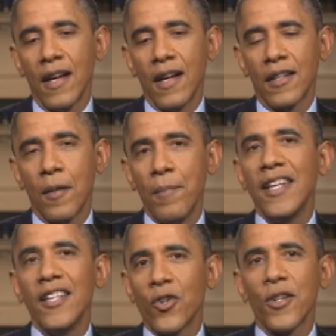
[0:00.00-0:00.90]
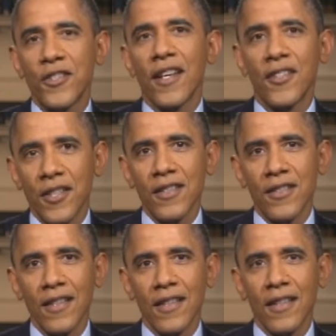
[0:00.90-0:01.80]
committee
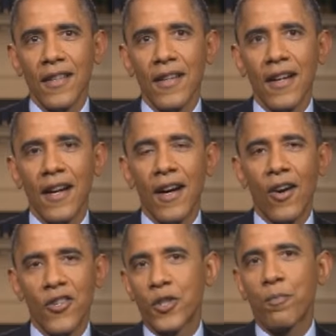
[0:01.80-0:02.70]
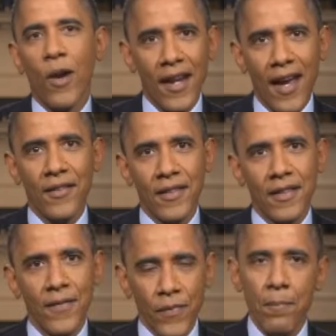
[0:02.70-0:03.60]
jurisdictions are spread out,
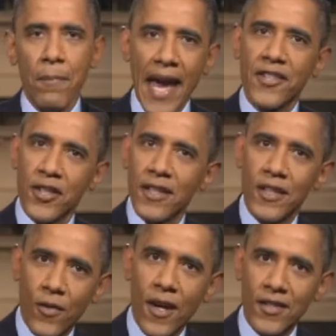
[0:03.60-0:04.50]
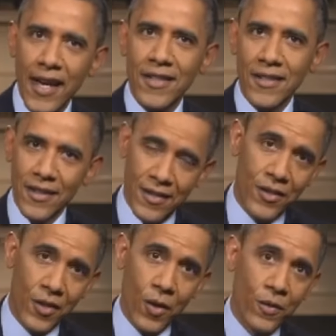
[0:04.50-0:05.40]
matching these various agencies. And
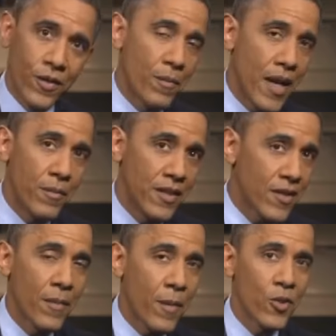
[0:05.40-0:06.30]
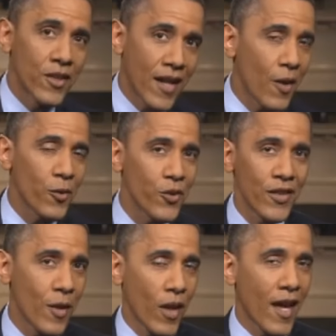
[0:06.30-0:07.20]
so there may be some members of Congress who
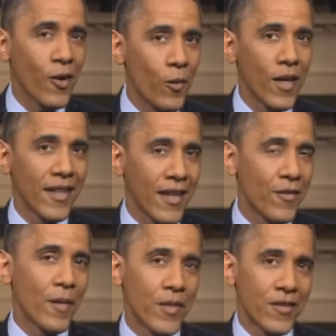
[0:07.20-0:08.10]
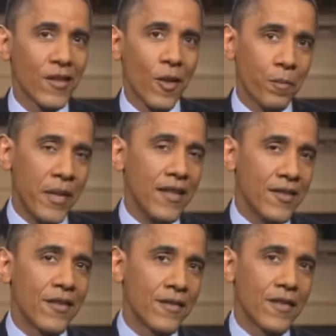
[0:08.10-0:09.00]
say, well, I don't want to give up this little piece of